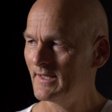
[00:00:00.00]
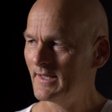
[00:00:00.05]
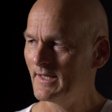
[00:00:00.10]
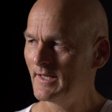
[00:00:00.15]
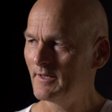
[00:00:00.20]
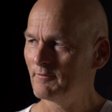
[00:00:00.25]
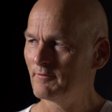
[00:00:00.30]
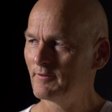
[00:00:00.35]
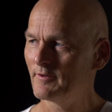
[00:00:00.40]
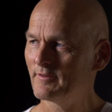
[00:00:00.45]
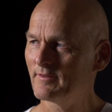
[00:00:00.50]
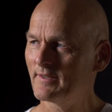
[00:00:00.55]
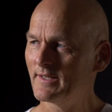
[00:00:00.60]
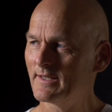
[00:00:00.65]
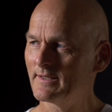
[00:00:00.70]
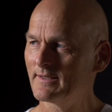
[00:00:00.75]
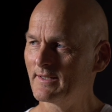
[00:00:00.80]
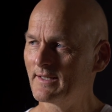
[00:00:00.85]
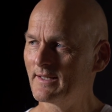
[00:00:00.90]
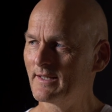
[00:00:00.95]

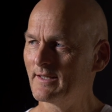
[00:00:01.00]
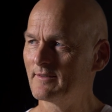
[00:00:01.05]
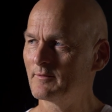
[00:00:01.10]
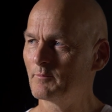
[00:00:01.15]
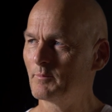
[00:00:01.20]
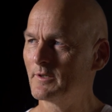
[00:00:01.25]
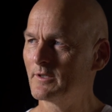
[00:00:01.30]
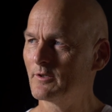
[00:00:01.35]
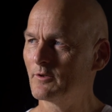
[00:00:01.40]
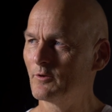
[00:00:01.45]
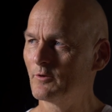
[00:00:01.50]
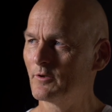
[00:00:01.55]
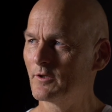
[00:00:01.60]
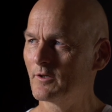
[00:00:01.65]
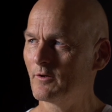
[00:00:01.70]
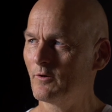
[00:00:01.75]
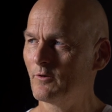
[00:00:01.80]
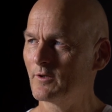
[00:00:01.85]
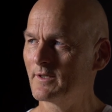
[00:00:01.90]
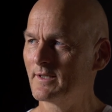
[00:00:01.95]
everything that had been
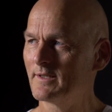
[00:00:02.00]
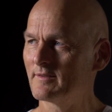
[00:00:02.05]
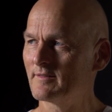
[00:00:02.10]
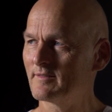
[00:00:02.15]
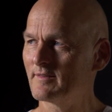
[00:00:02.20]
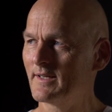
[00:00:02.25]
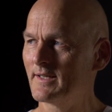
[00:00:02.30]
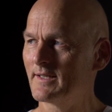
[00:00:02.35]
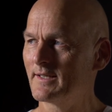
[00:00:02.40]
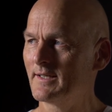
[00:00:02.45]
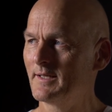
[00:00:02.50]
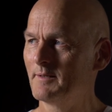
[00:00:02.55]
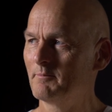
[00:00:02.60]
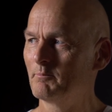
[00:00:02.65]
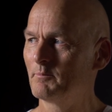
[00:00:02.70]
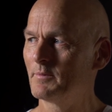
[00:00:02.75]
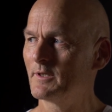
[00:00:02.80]
going on inside him.